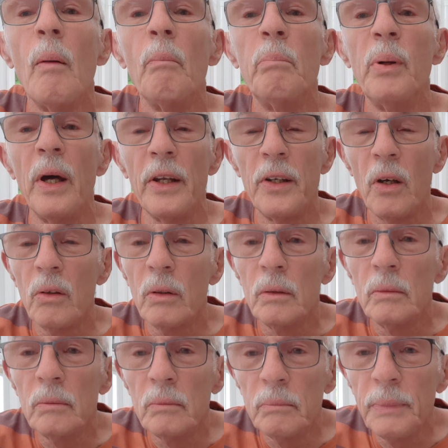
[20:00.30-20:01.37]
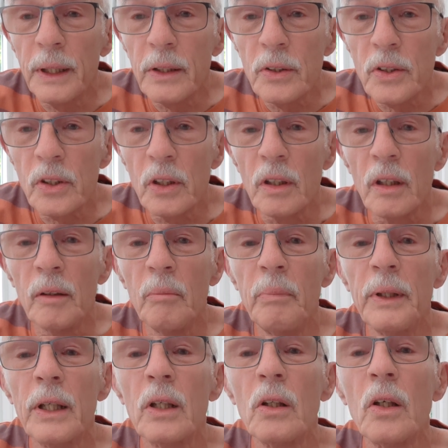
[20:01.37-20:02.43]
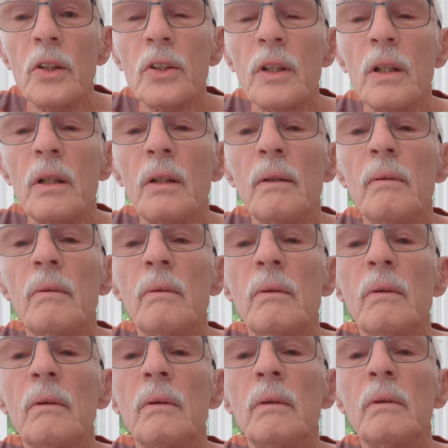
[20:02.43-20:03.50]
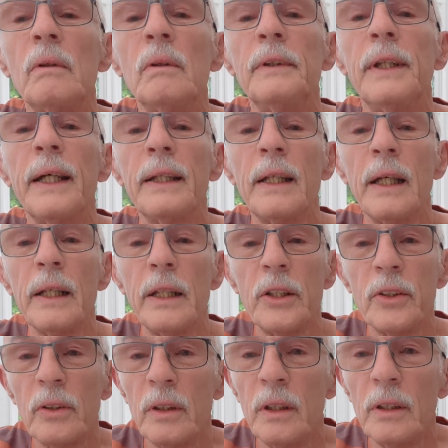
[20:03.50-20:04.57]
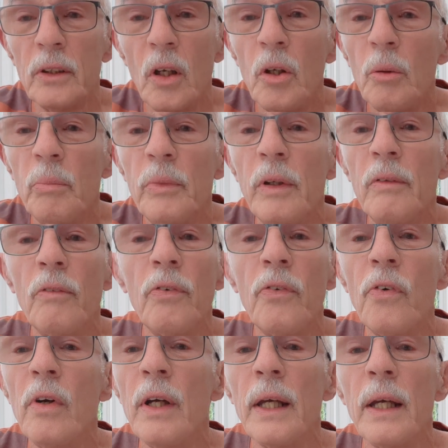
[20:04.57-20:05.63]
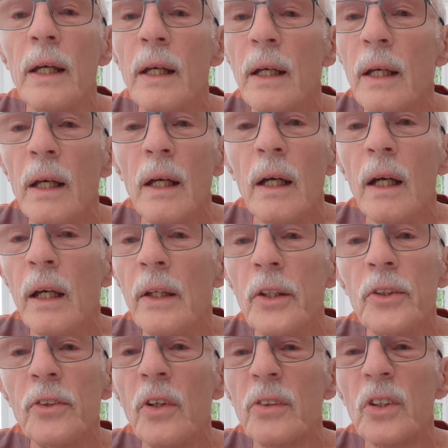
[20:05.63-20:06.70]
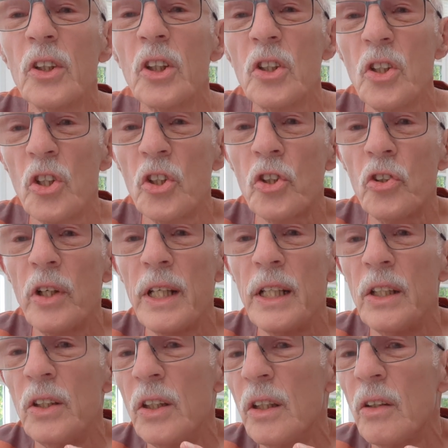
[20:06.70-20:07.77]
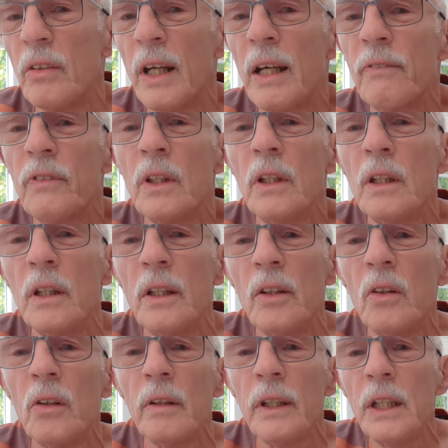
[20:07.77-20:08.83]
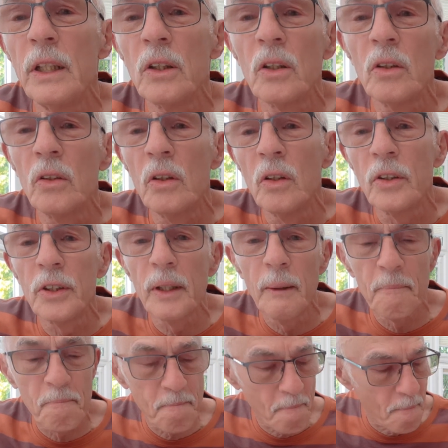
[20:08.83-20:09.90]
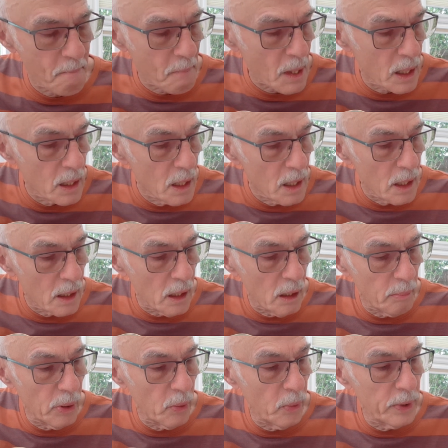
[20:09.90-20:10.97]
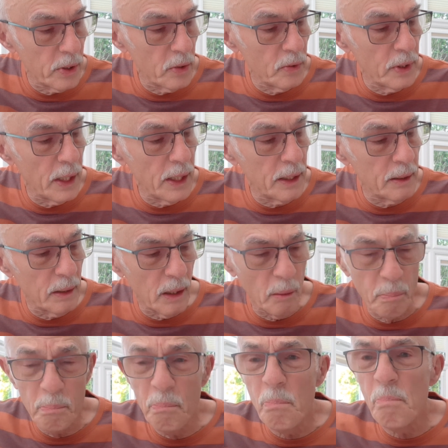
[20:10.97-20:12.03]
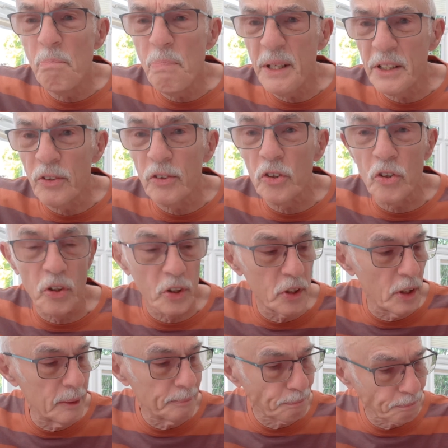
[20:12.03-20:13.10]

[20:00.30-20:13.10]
But don't be concerned, because DADGAD is open and free, and it's not as constrained. You don't have to learn all these chords, but we do need a bit of structure.